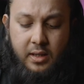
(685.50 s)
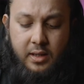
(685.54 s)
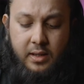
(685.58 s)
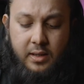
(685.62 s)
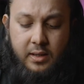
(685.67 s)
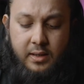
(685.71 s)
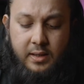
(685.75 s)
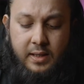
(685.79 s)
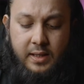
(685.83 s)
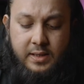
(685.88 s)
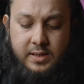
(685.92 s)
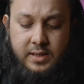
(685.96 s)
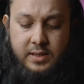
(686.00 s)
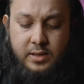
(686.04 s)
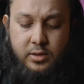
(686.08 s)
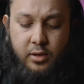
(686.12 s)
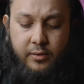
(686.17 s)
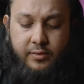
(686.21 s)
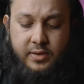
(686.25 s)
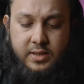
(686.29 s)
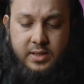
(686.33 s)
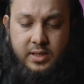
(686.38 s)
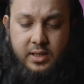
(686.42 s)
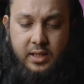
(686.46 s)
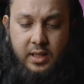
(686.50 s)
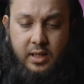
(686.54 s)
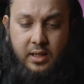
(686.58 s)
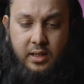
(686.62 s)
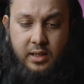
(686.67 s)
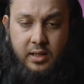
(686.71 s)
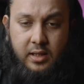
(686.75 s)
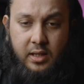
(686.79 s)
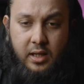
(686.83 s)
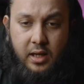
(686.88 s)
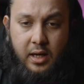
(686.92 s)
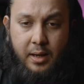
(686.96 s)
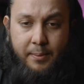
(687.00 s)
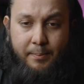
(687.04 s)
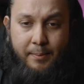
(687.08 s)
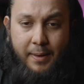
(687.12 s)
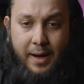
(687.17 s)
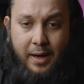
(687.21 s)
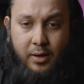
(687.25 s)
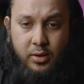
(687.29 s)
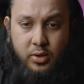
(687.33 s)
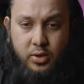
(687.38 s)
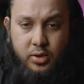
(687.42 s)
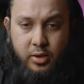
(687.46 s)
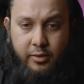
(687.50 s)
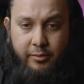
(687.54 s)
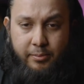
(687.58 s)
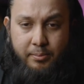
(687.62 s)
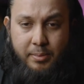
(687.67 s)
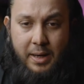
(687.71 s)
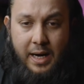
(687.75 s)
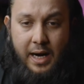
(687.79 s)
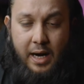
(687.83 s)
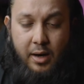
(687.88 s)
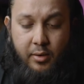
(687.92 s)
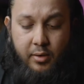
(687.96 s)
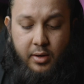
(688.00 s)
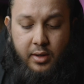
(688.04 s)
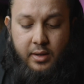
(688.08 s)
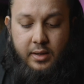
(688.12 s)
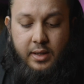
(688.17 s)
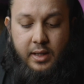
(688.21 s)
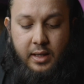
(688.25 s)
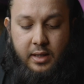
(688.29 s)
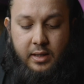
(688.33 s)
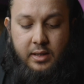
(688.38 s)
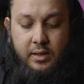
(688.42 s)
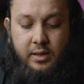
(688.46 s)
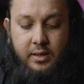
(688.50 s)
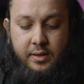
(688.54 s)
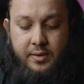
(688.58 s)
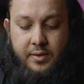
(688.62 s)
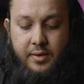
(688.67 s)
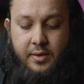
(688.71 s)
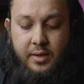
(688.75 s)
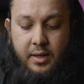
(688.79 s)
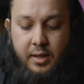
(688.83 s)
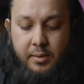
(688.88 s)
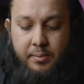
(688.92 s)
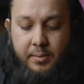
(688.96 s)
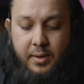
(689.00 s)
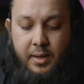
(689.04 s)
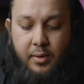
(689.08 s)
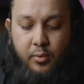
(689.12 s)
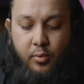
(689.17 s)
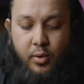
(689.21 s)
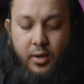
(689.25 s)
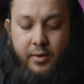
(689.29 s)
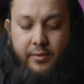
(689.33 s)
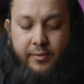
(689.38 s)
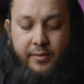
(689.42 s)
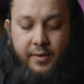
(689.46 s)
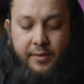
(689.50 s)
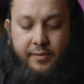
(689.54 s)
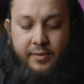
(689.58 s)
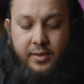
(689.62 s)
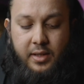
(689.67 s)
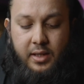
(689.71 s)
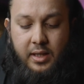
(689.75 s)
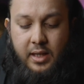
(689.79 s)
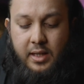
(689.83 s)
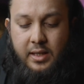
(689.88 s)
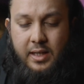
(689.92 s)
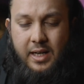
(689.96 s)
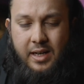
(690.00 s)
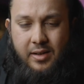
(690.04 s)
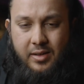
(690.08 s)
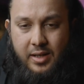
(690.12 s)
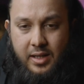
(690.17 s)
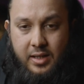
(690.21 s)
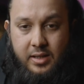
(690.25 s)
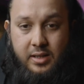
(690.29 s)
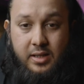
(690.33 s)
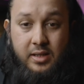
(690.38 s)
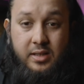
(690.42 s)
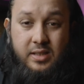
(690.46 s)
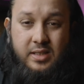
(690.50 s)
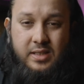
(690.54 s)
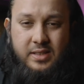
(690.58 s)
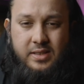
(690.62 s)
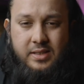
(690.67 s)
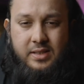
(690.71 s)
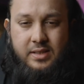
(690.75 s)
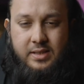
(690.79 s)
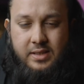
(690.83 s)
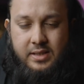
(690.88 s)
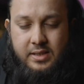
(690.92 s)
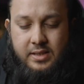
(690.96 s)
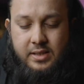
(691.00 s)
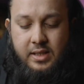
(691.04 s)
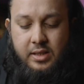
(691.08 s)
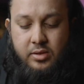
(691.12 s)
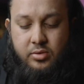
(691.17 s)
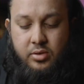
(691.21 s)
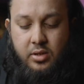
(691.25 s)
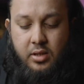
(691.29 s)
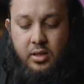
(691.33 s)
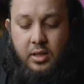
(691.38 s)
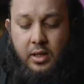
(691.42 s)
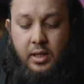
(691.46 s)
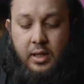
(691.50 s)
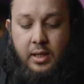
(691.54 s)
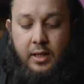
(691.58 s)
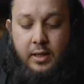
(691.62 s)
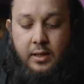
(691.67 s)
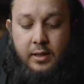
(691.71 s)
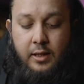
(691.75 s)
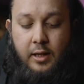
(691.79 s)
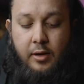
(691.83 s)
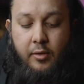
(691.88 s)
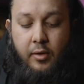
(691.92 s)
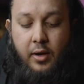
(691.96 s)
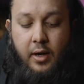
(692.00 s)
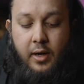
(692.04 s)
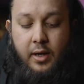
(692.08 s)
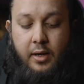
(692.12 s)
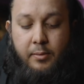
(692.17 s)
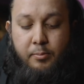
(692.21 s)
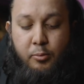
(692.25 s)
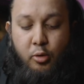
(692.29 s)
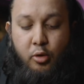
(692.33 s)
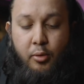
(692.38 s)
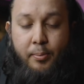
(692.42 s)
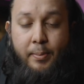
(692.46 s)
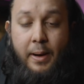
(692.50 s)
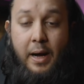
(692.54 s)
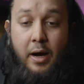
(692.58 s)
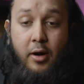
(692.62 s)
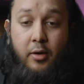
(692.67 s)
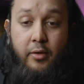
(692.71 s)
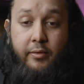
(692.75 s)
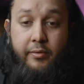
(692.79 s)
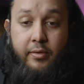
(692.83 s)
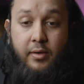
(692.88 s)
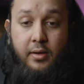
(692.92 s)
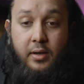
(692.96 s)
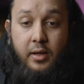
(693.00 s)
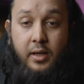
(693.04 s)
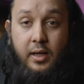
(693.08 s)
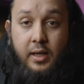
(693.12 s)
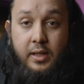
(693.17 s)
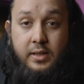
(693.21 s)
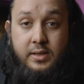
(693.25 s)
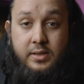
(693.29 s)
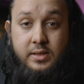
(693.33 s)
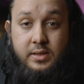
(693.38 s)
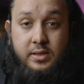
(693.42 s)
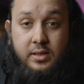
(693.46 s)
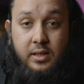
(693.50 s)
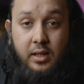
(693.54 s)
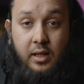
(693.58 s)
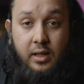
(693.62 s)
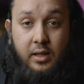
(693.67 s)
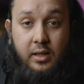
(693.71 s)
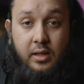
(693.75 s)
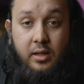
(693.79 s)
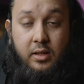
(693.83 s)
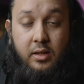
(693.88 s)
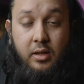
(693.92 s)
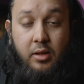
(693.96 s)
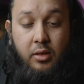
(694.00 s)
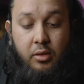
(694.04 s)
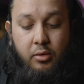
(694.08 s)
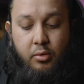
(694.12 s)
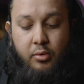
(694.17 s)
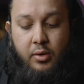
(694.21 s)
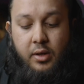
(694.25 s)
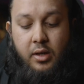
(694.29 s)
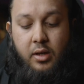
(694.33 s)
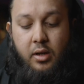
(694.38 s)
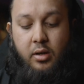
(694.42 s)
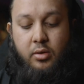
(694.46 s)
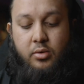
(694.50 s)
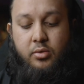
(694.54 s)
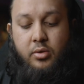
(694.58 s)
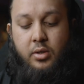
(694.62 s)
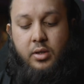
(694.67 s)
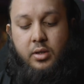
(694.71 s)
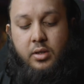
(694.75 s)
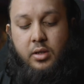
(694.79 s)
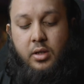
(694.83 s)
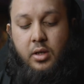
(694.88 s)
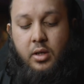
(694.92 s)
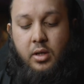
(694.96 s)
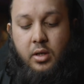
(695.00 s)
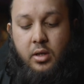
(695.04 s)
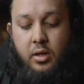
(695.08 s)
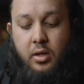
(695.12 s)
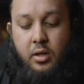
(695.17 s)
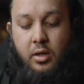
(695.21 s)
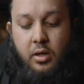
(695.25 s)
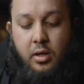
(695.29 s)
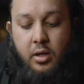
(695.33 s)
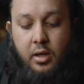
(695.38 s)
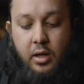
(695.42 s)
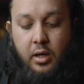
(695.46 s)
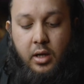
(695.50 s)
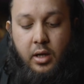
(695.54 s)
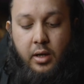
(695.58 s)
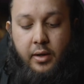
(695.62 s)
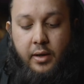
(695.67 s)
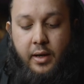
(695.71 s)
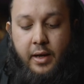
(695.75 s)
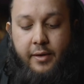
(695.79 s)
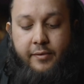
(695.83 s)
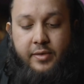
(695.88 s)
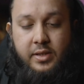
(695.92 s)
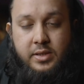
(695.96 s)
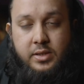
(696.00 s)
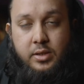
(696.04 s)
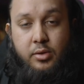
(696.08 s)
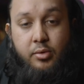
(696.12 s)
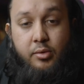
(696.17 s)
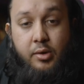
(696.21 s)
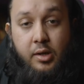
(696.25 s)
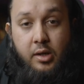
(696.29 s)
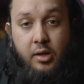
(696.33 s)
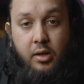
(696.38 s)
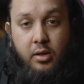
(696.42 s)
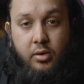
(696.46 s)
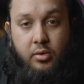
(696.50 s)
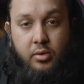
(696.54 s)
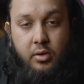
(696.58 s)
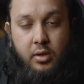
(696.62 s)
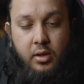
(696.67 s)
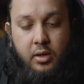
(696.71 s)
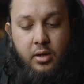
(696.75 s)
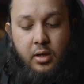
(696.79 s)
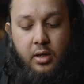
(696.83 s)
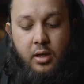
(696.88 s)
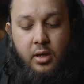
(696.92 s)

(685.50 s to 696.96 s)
this is obviously the amount of power that this can emit, 150, and how like the distance, etc. There are more powerful lights like the 300, FS300.